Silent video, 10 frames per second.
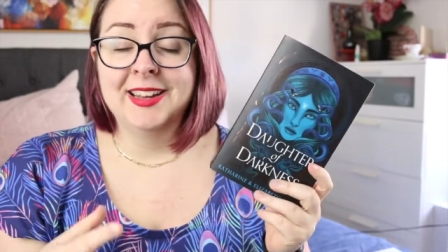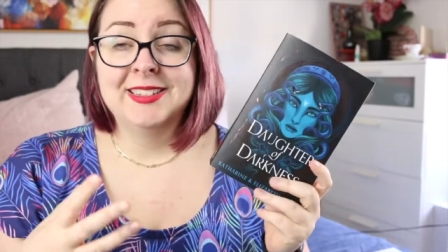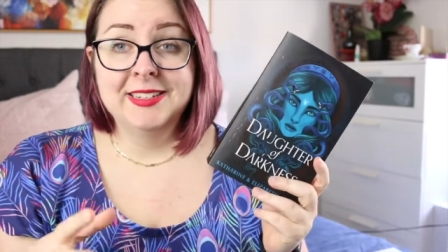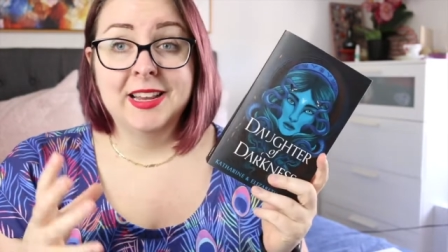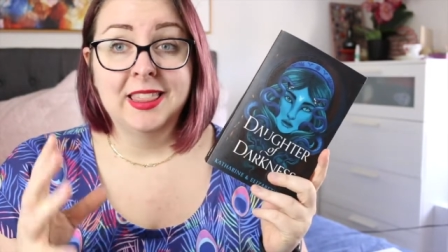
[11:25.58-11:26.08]
I
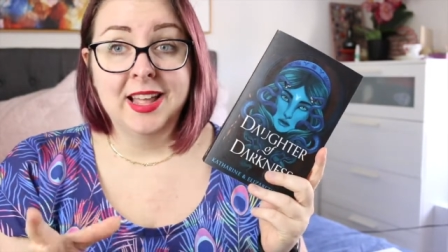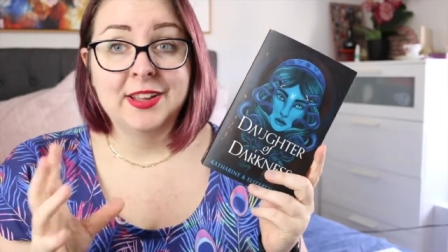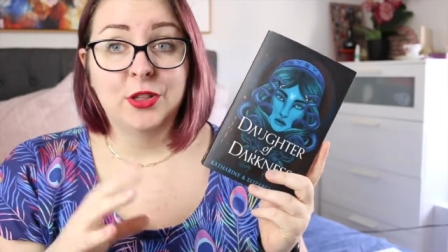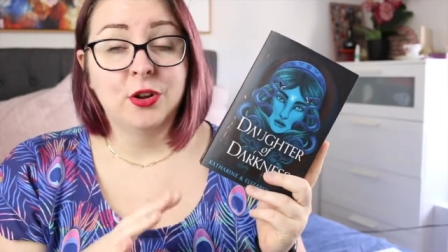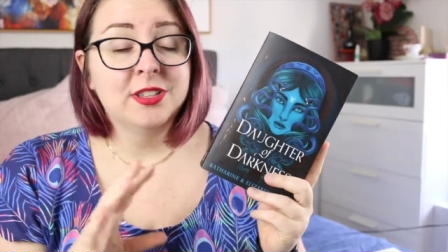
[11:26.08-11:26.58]
did
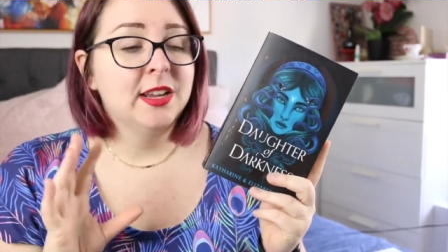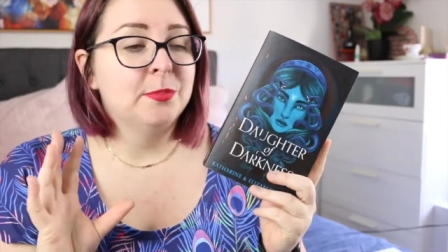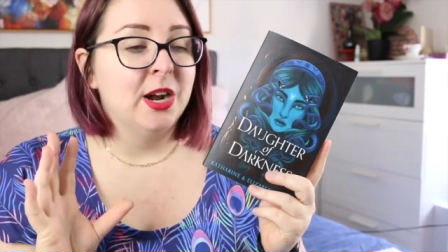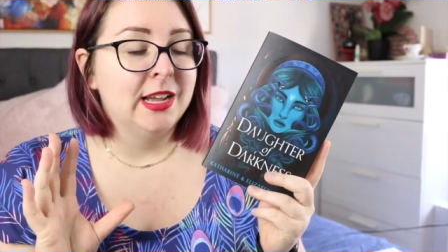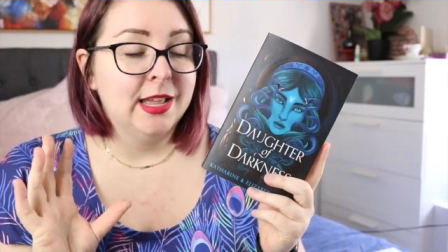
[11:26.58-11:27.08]
like the
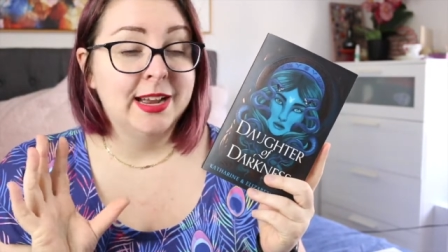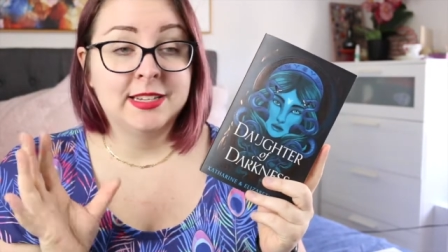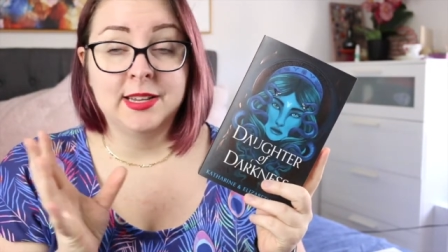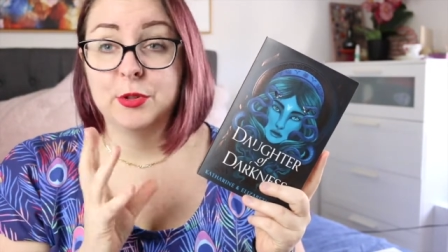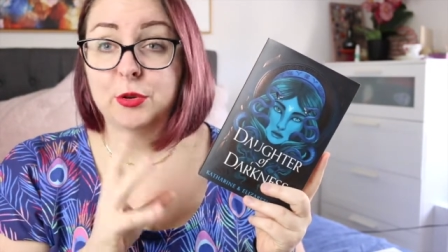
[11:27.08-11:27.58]
concept. I
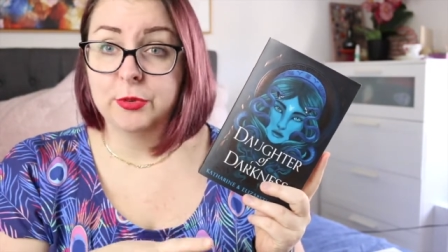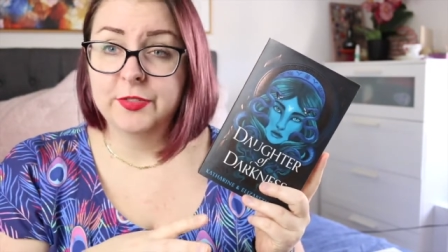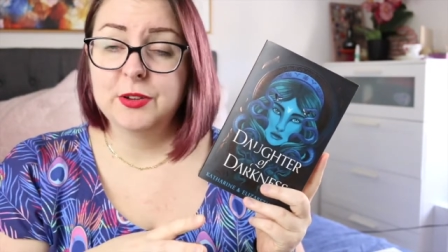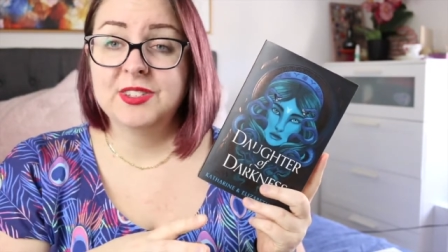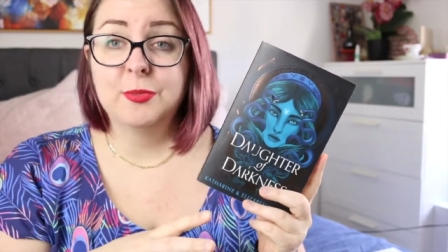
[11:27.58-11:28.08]
liked some of the
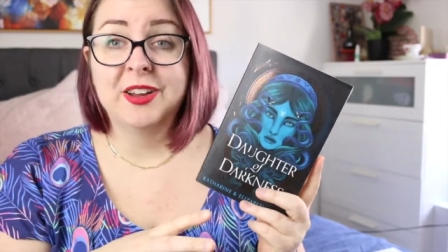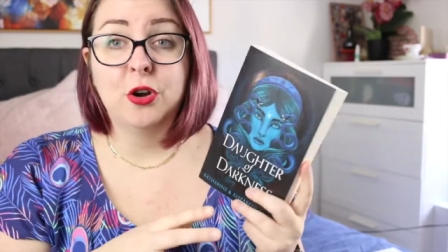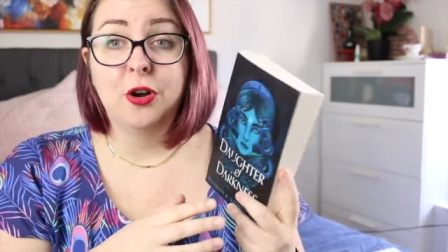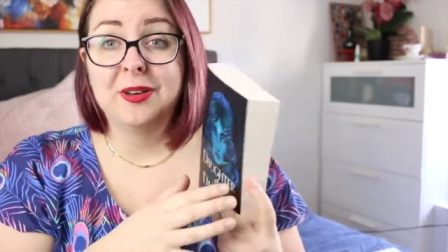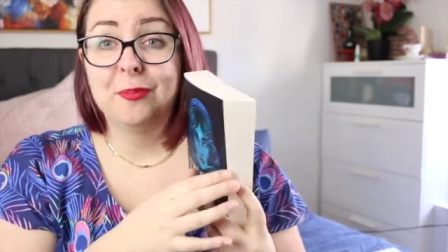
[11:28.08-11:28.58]
reveals that we
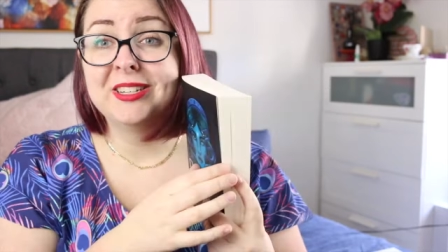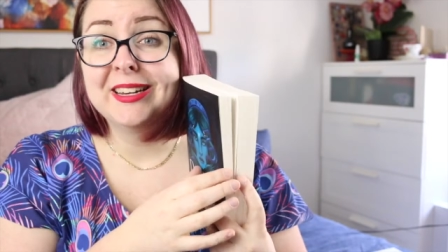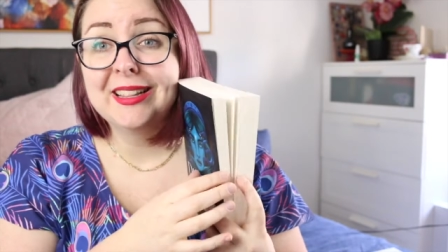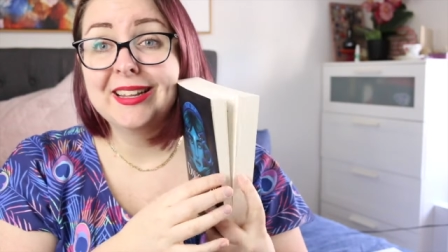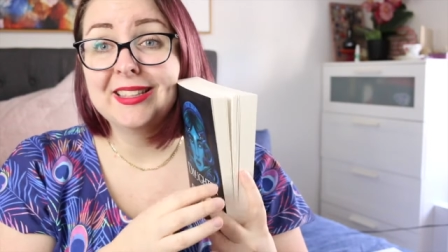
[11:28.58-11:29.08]
got,
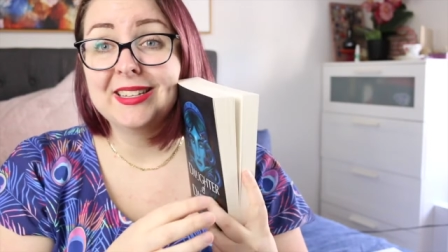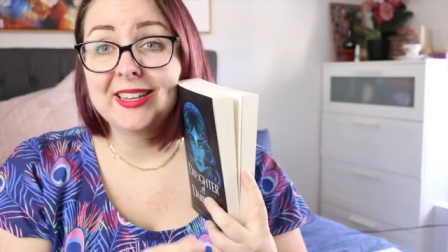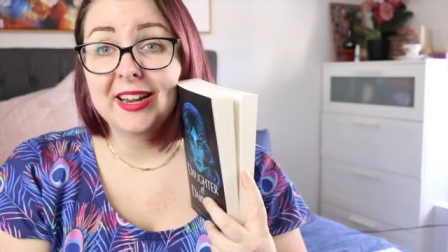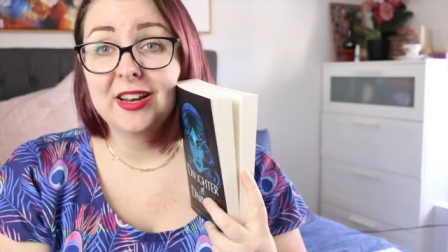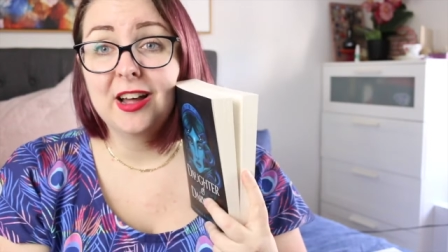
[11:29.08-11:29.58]
particularly in the
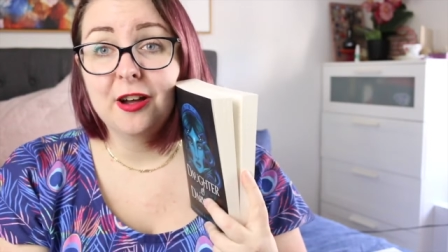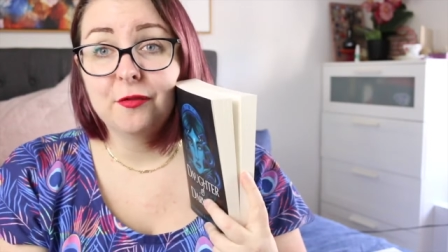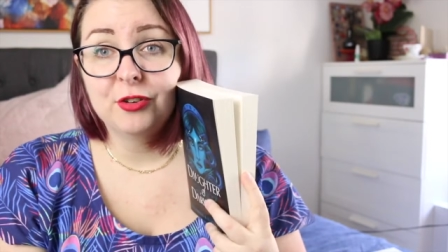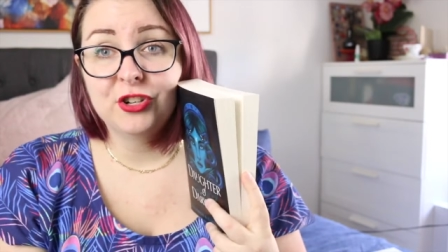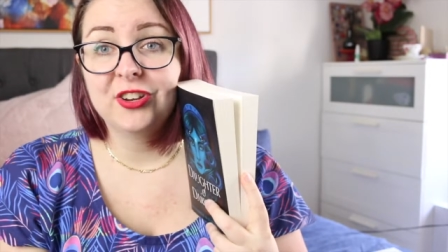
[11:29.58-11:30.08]
second
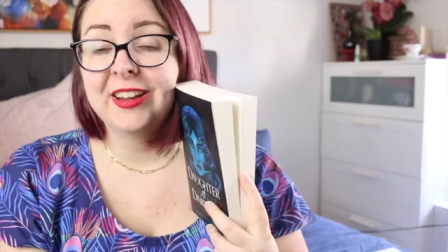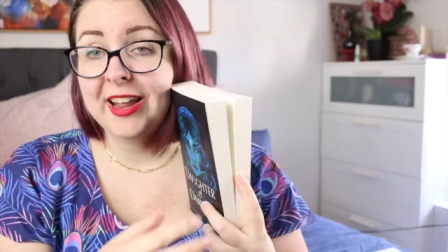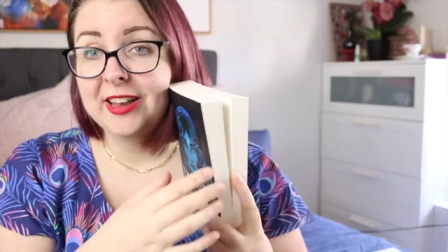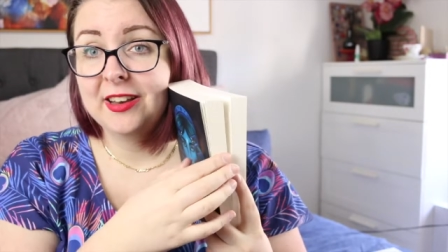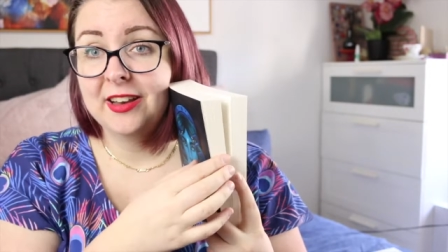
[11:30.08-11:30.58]
half, which
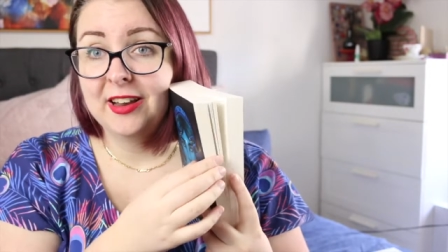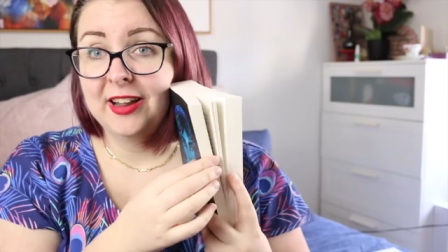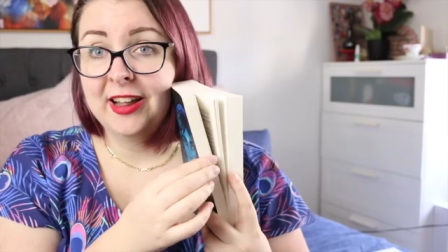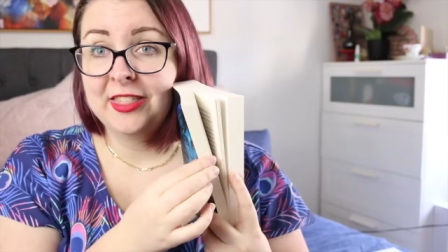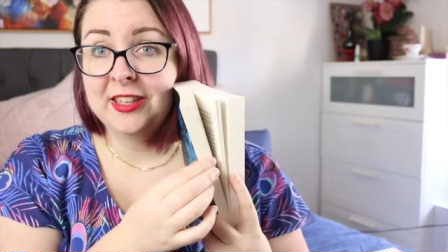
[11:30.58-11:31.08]
again,
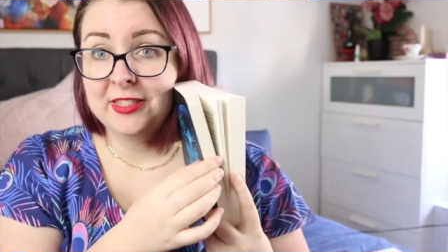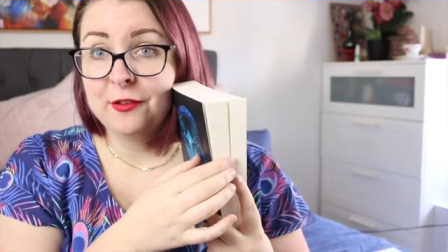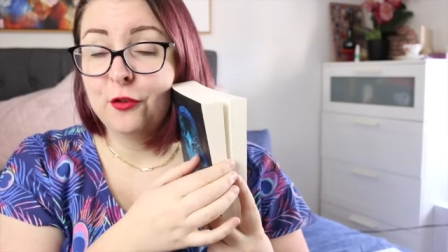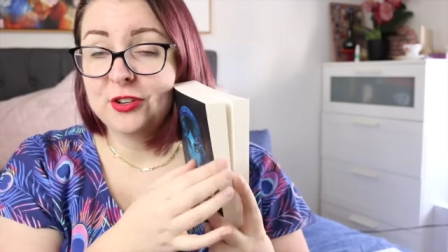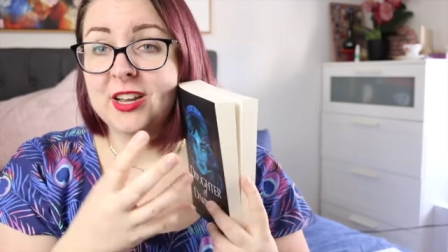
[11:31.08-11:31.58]
I think the
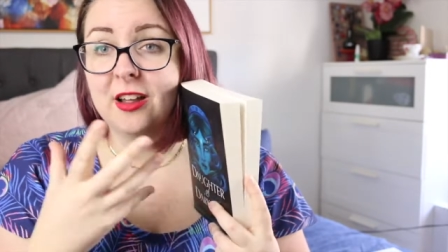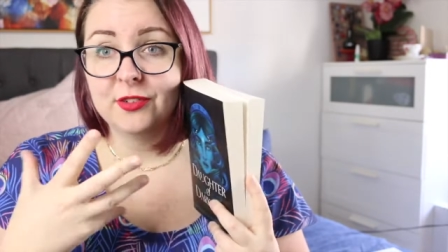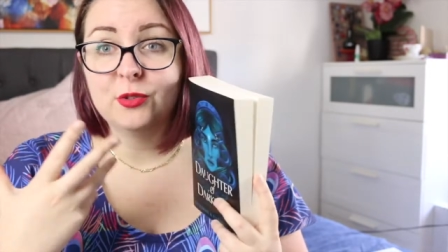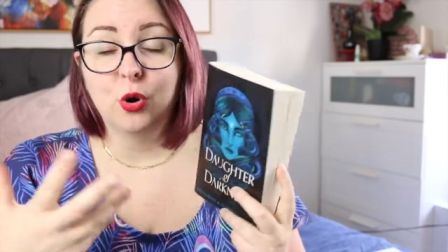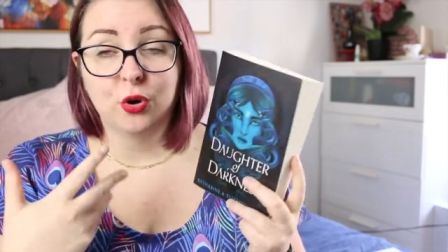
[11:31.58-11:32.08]
first half
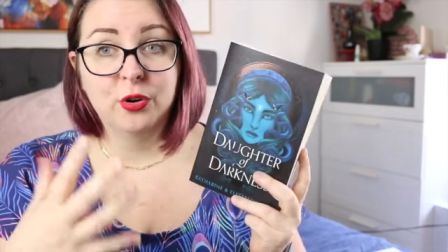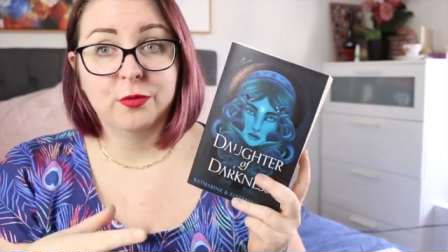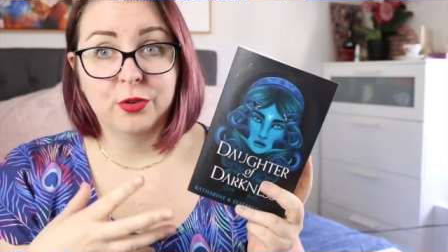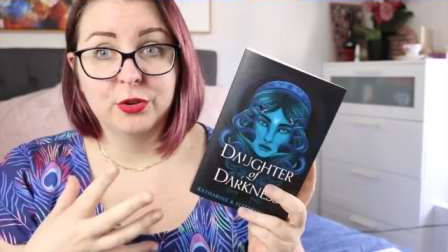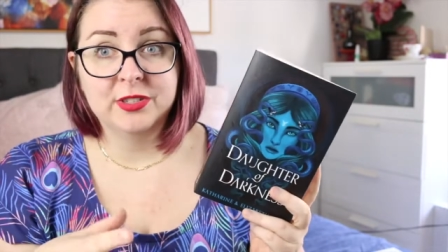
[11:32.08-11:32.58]
is what could
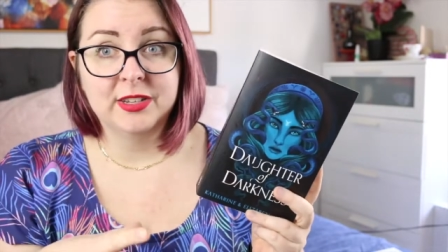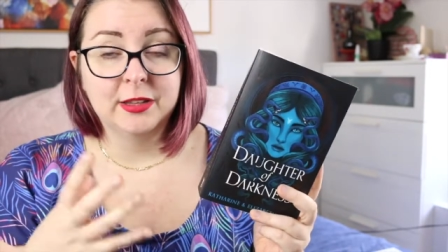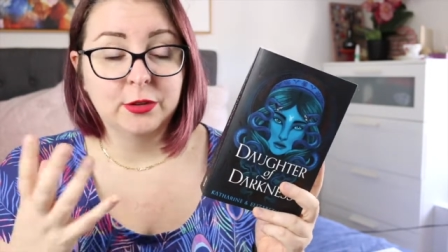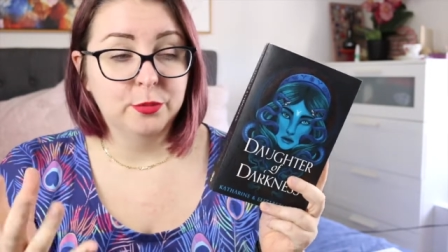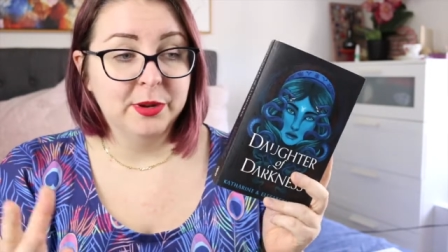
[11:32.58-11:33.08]
have used a
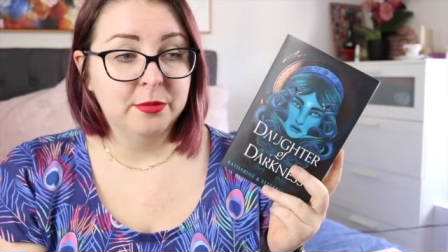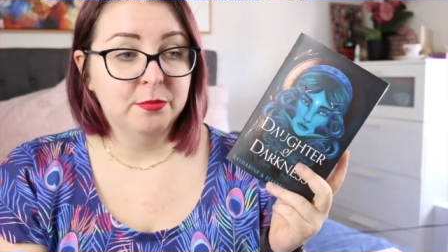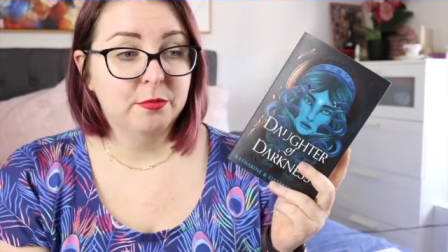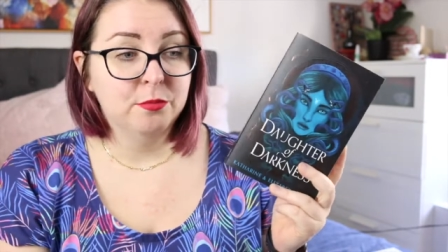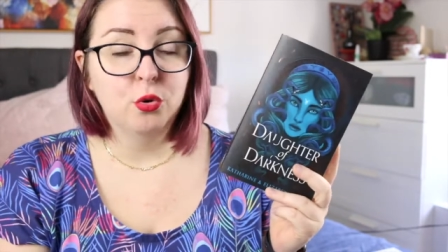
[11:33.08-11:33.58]
little bit
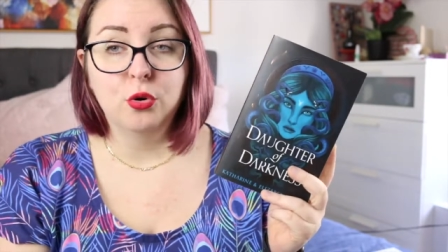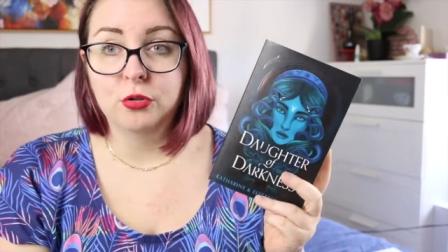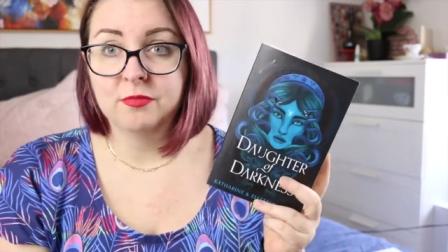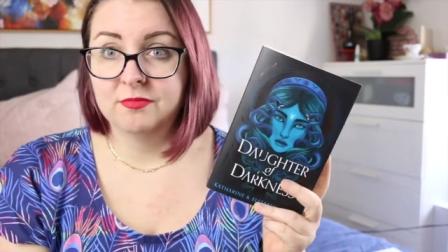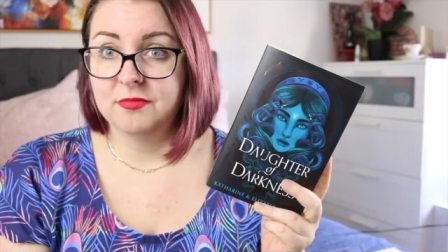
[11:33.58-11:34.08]

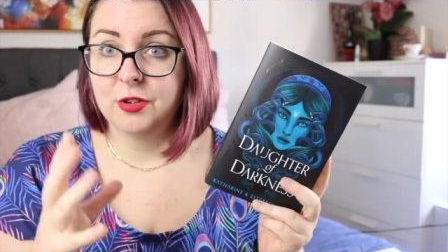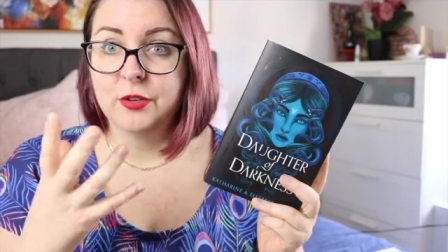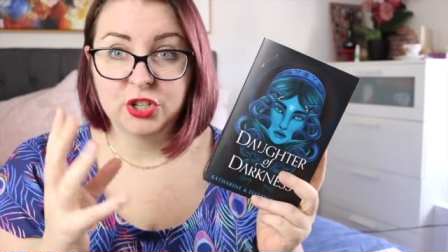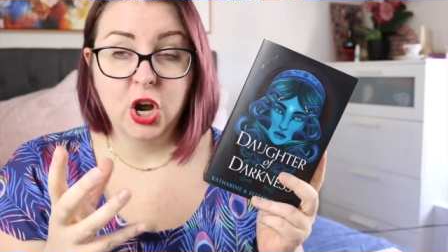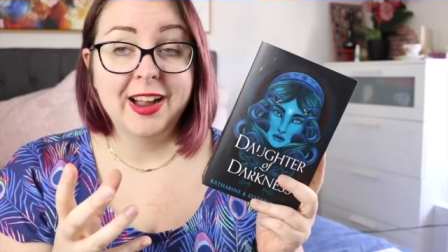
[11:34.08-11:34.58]
more
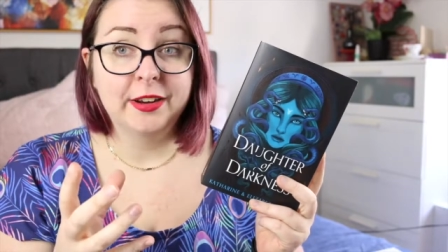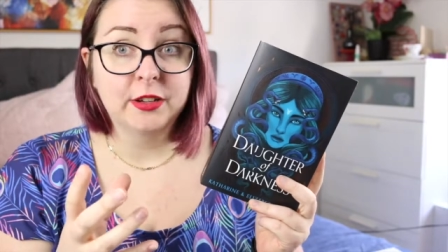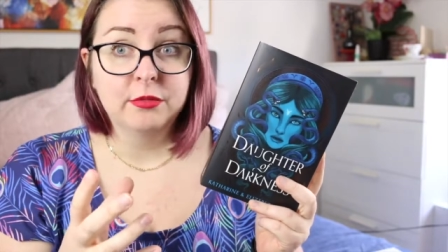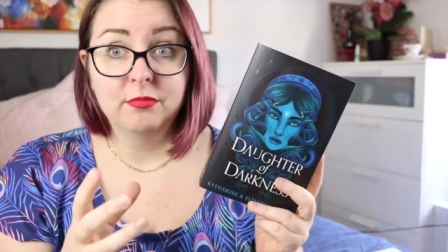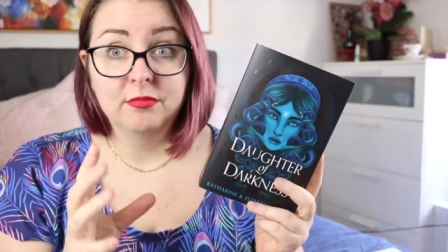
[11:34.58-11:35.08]
of a tighter